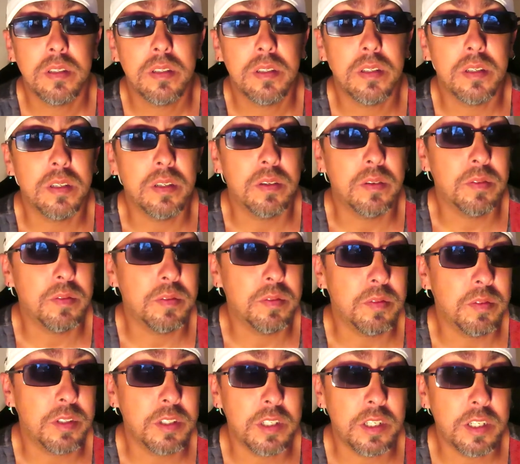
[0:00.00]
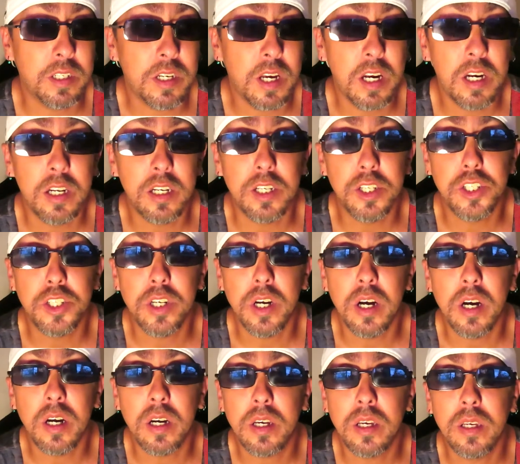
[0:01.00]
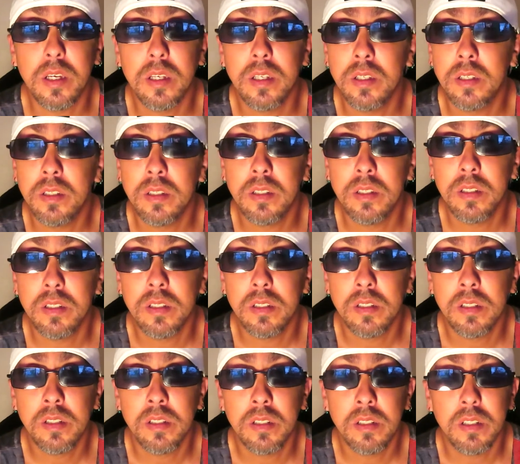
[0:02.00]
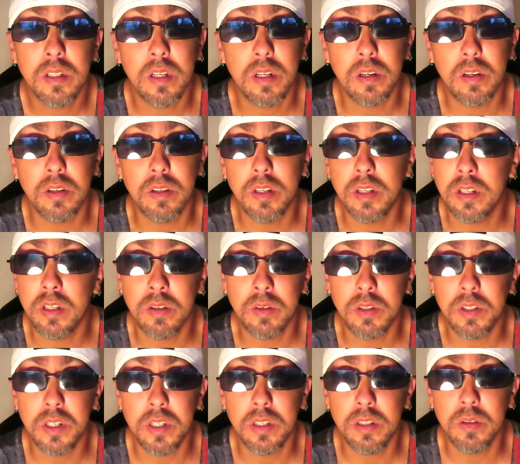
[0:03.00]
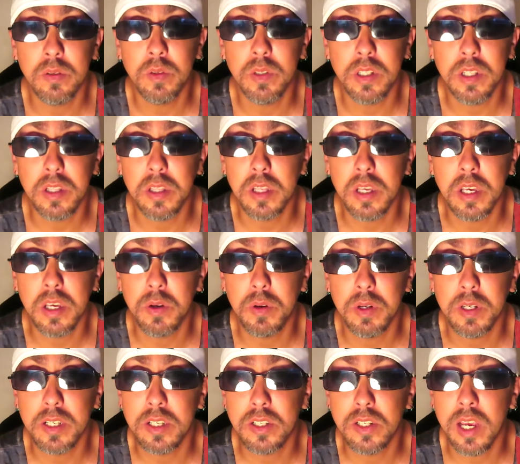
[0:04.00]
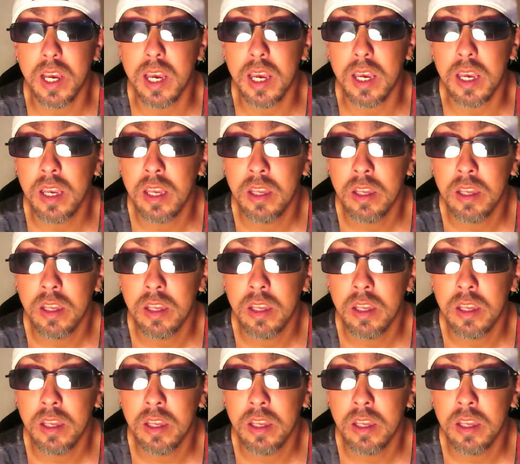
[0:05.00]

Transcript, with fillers: you know, you're kind of in shock. You know, didn't know what to do, what to think, what to say.